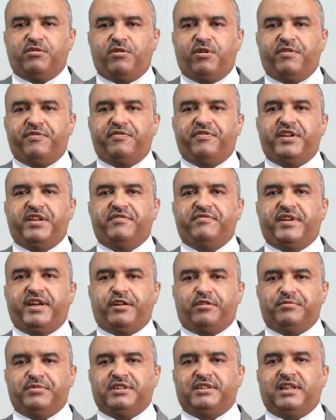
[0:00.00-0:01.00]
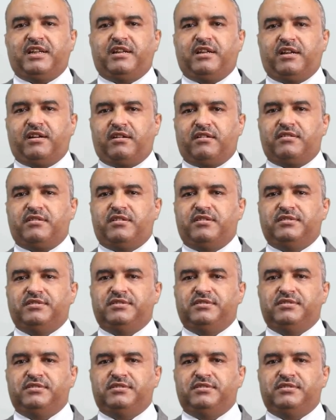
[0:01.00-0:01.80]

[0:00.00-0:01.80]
of environmental health?